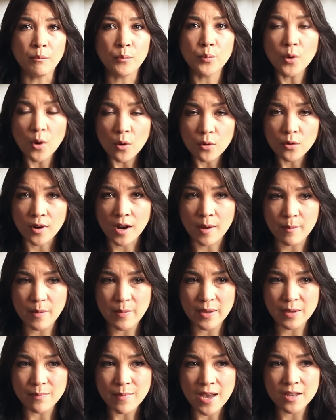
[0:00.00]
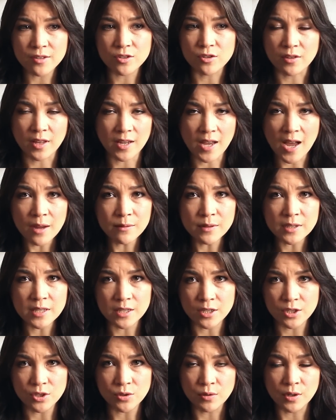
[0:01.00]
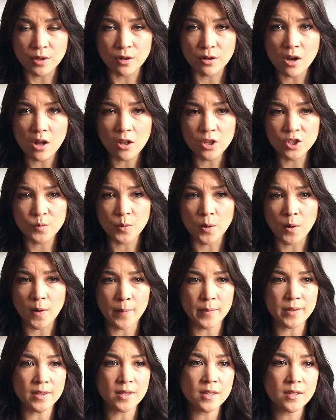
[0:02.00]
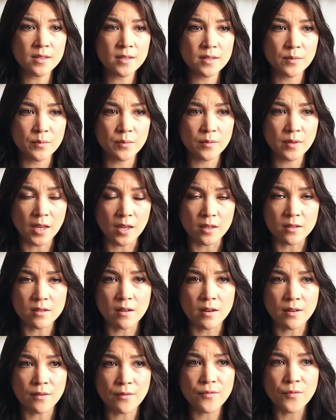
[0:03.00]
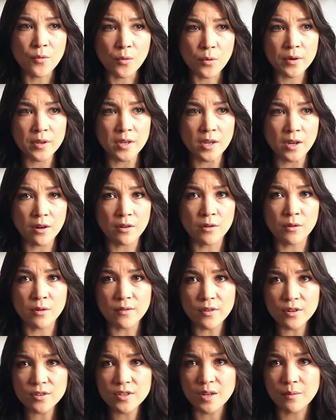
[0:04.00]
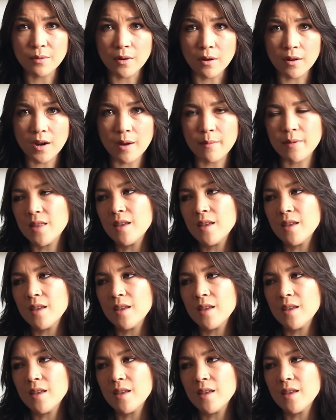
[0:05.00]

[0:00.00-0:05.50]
program at McMaster. Like, I only did a two-year college program, but these kids are in a four-year university program.